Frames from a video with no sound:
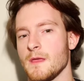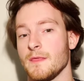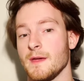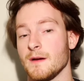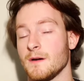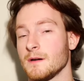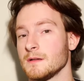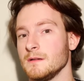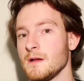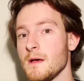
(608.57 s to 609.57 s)
They
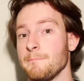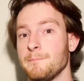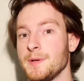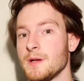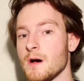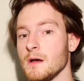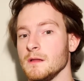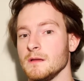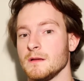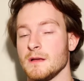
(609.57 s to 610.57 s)
are
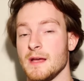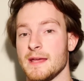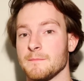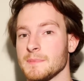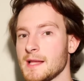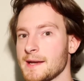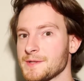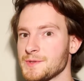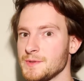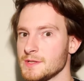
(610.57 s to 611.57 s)
banal and
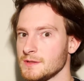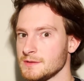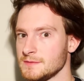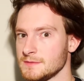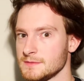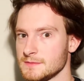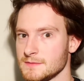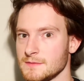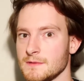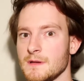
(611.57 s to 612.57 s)
platitudinal.
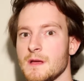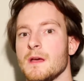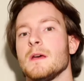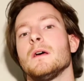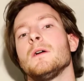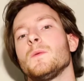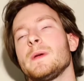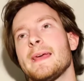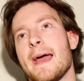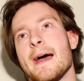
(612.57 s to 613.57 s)
We
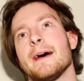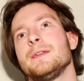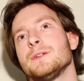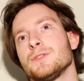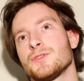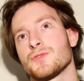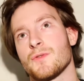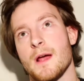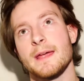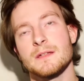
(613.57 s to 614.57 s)
had
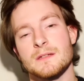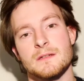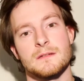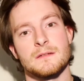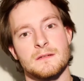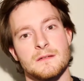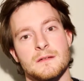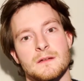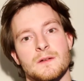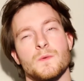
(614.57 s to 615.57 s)
trite,
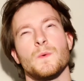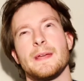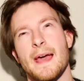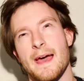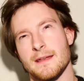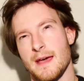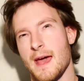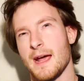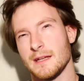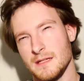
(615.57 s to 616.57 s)
we had
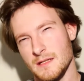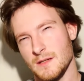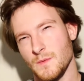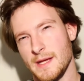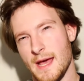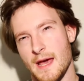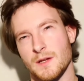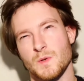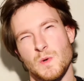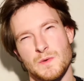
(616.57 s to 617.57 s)
hackneyed, we had
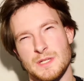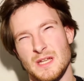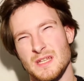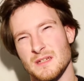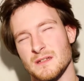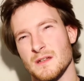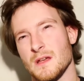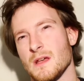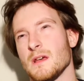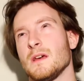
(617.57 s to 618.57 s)
quotidian,
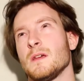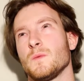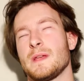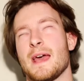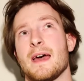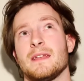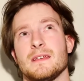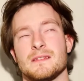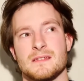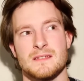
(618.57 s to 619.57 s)
and we had
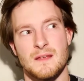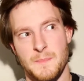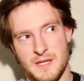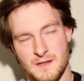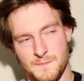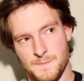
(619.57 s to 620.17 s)
insipid.